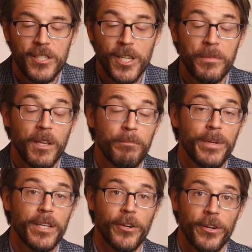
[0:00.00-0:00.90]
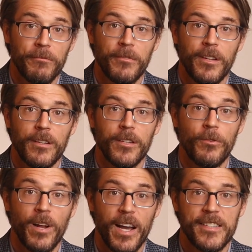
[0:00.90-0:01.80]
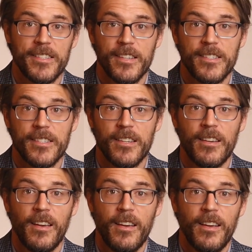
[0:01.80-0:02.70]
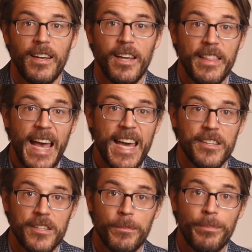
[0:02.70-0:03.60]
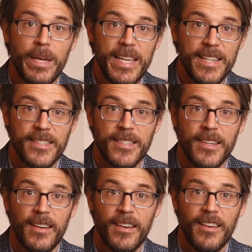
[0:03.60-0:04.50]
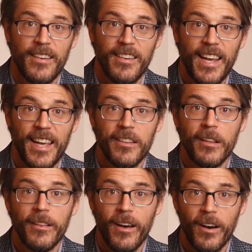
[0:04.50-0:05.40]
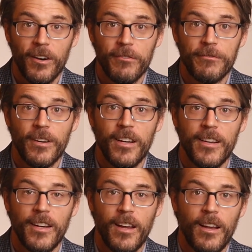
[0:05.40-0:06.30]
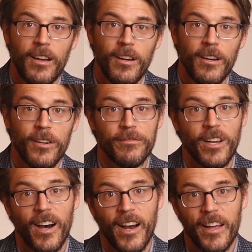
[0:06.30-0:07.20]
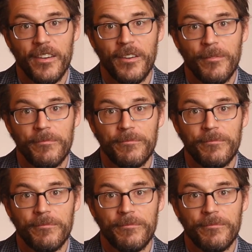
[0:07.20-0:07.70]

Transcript: Something bigger unites us, and that is the peace and the love of God.